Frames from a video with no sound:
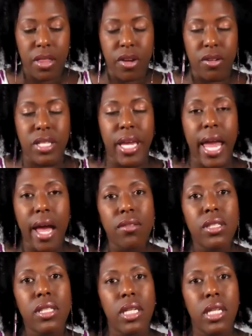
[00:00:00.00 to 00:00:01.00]
there's
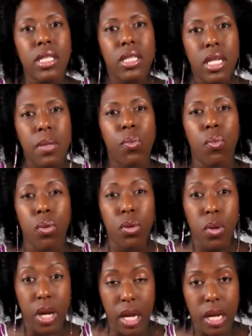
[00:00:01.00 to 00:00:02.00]
counseling,
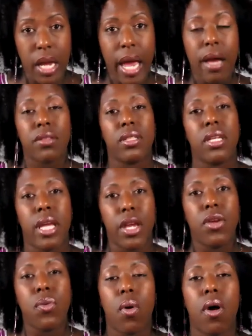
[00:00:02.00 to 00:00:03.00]
deep-rooted counseling
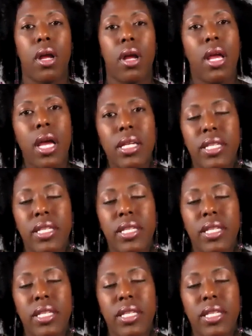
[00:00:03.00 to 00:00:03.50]
that you want,